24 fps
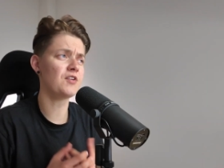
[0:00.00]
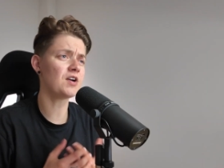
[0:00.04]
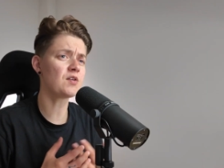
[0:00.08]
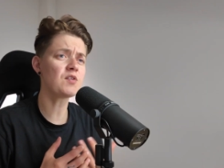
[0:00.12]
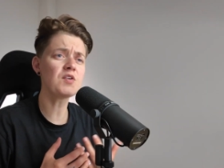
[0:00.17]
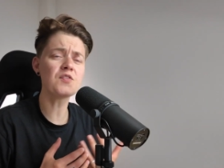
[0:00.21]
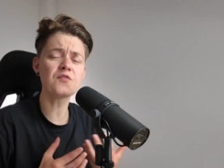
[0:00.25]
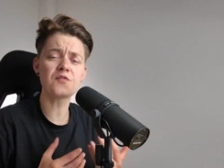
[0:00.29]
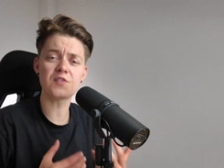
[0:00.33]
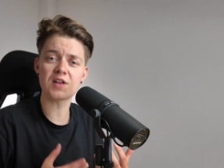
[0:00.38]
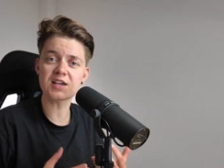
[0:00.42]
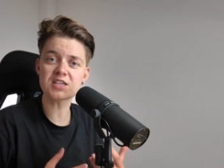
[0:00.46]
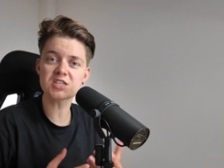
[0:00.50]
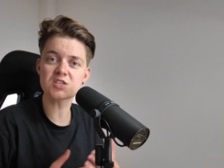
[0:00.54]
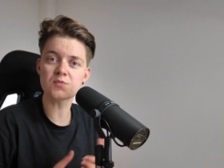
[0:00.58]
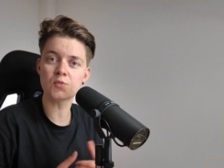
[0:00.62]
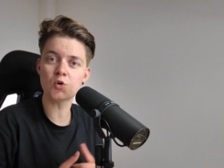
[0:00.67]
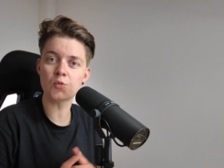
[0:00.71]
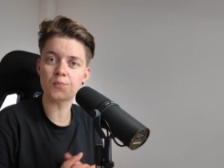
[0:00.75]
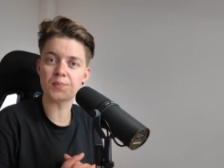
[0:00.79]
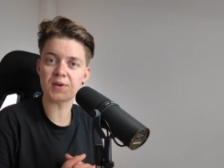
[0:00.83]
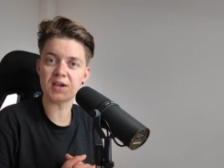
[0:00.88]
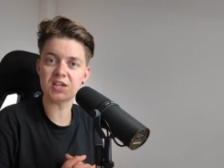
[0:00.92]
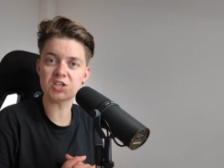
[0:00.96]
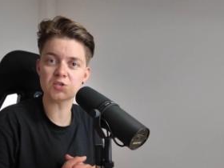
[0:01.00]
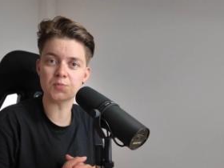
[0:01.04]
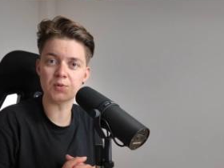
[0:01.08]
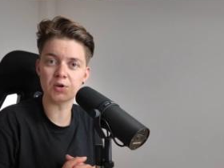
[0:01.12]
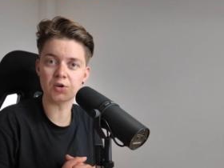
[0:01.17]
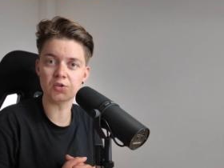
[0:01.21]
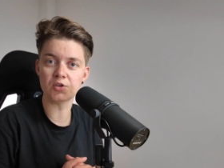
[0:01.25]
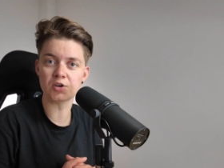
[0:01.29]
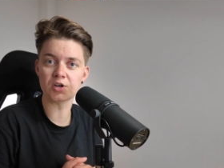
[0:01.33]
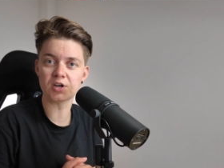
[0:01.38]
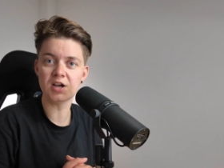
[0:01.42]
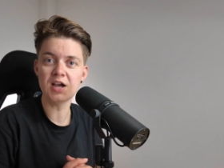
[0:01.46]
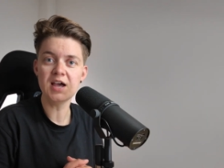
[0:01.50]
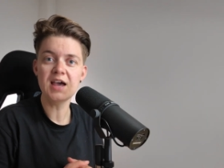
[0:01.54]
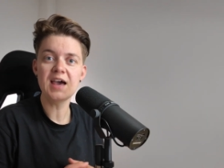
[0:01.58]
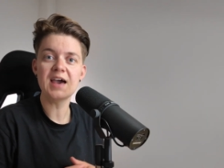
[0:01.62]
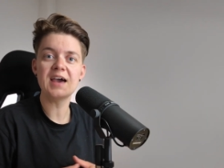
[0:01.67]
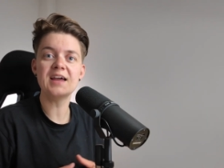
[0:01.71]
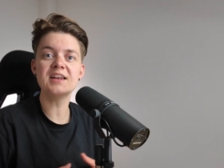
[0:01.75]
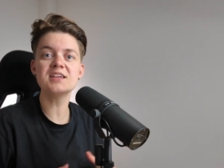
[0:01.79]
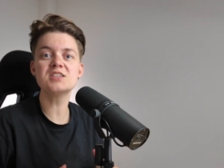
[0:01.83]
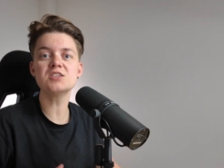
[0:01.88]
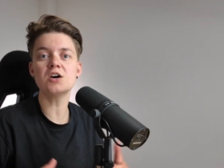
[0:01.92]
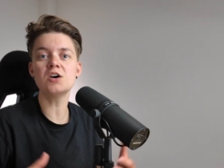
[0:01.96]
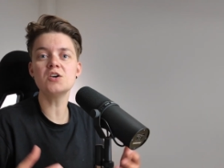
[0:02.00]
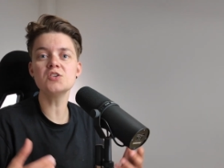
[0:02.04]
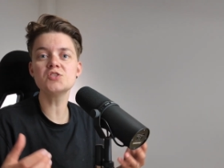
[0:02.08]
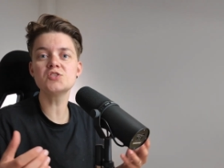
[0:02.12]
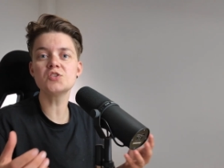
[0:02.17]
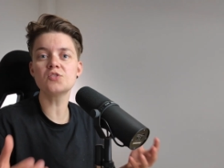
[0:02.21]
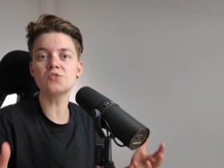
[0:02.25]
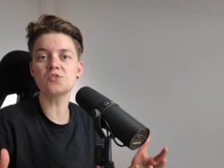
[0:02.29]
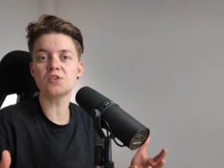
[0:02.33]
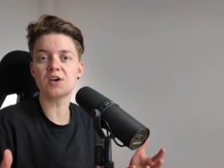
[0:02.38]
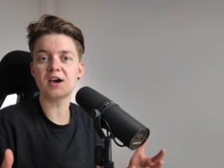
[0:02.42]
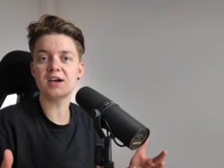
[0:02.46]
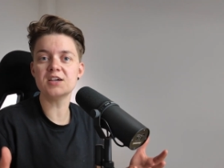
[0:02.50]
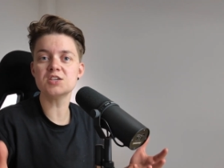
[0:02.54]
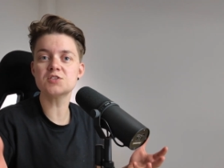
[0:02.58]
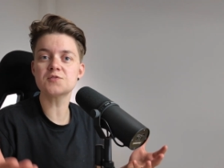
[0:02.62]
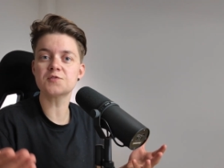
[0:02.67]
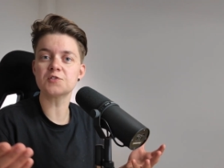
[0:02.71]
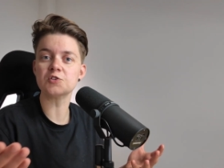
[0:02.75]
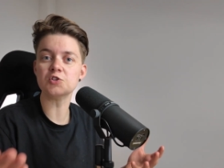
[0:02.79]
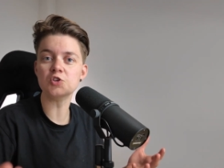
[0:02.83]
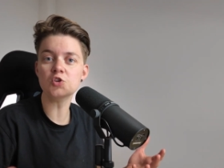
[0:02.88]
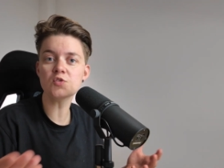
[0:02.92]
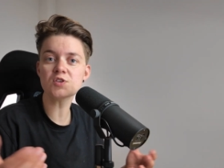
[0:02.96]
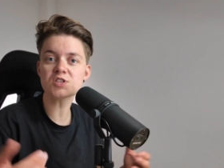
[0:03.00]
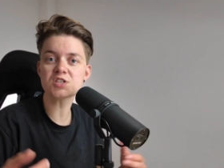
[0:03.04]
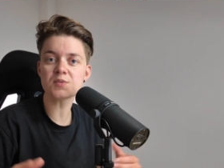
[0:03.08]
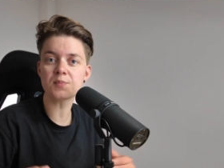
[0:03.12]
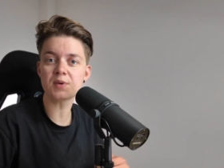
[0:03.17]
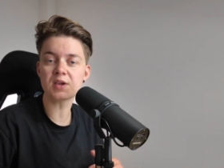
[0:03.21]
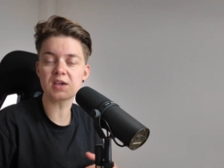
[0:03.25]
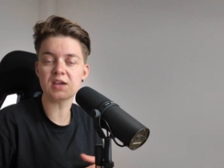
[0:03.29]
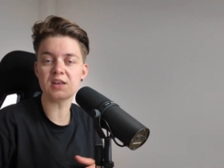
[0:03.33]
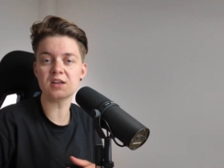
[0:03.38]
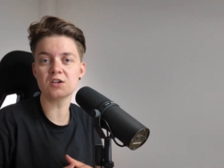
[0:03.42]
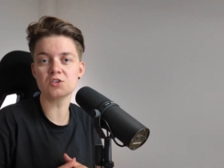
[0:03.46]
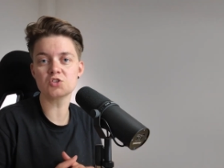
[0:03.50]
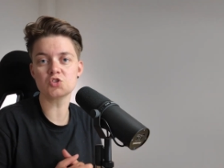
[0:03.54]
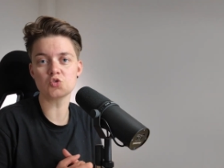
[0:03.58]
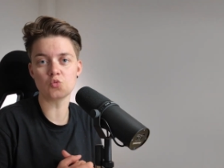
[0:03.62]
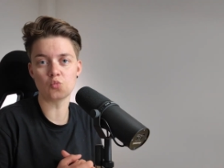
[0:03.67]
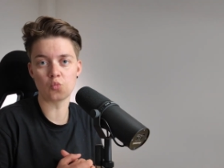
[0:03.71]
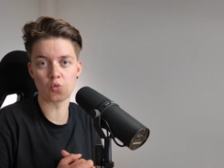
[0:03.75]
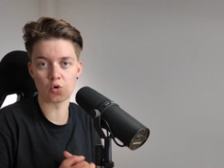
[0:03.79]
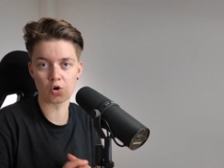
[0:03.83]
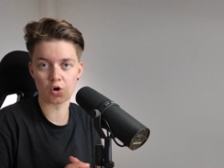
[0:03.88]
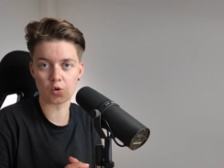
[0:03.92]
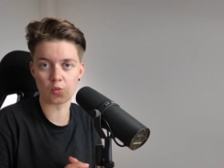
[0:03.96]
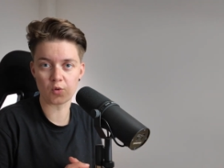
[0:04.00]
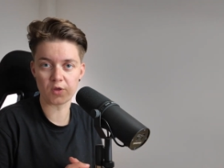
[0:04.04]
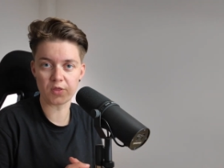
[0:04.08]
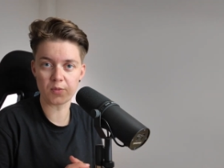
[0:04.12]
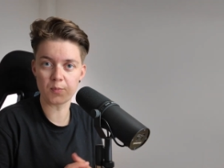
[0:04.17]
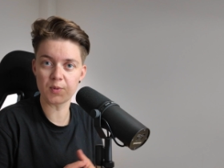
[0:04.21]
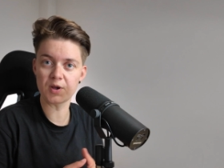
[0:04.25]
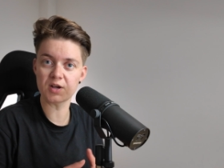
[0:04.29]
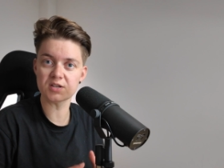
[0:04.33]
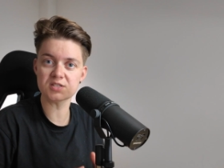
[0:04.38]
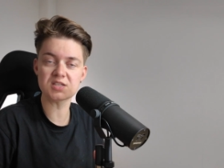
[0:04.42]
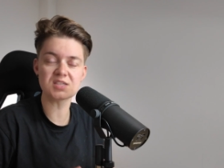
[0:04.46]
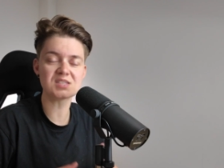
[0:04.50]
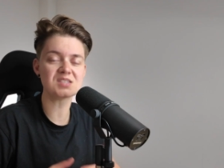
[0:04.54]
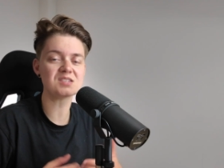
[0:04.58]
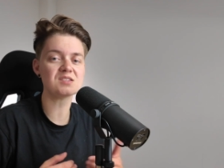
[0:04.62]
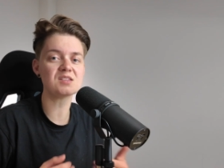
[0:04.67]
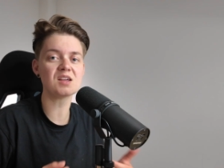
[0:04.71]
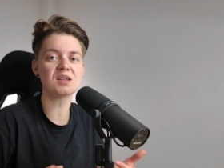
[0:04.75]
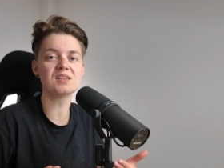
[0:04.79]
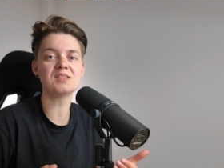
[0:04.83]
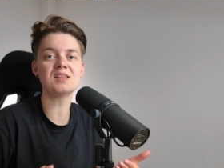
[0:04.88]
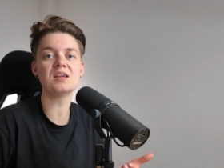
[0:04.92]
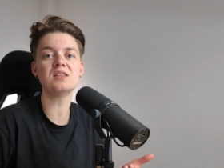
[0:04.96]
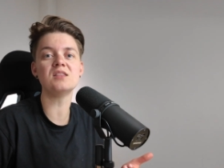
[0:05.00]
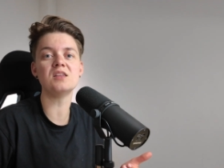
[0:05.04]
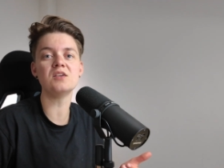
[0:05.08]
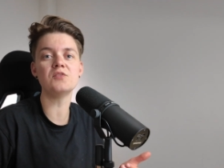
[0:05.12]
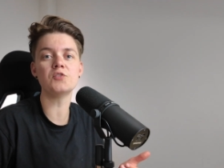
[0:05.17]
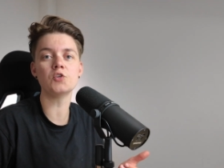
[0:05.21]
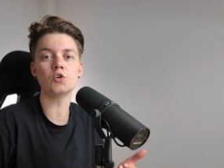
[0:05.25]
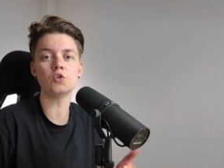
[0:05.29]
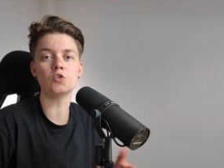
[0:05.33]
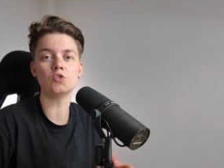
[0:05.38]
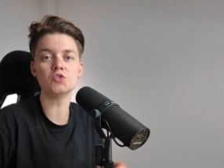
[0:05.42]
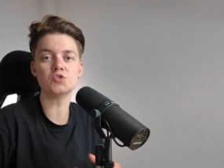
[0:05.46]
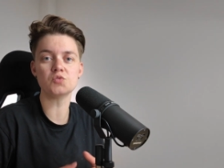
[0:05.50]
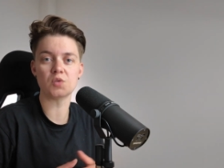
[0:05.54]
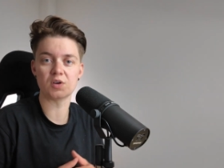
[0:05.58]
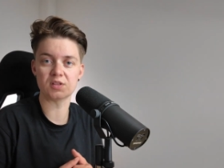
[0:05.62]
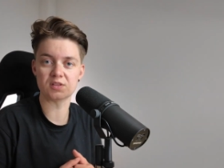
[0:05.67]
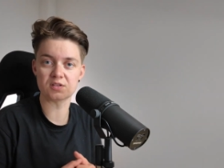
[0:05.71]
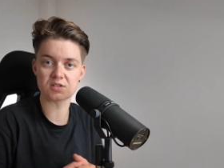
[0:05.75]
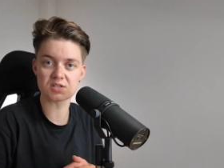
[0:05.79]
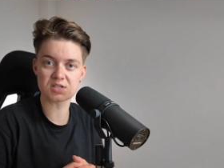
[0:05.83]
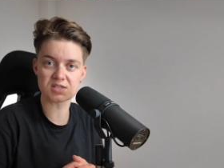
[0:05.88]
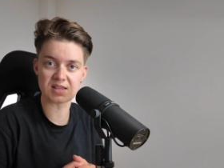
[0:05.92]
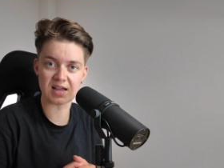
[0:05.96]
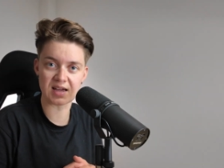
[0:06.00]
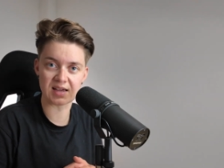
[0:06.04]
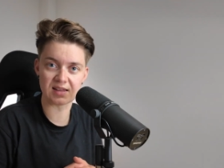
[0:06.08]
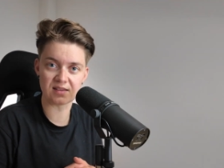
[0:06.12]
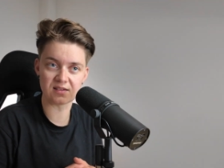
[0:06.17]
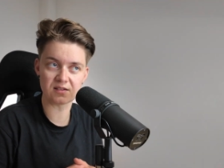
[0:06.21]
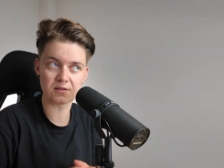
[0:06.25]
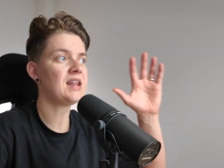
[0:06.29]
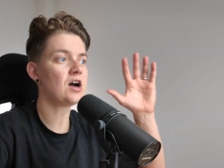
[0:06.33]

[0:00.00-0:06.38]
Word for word: very flexible page builder and it's also nice for you as a beginner to work with because it's not that difficult to understand.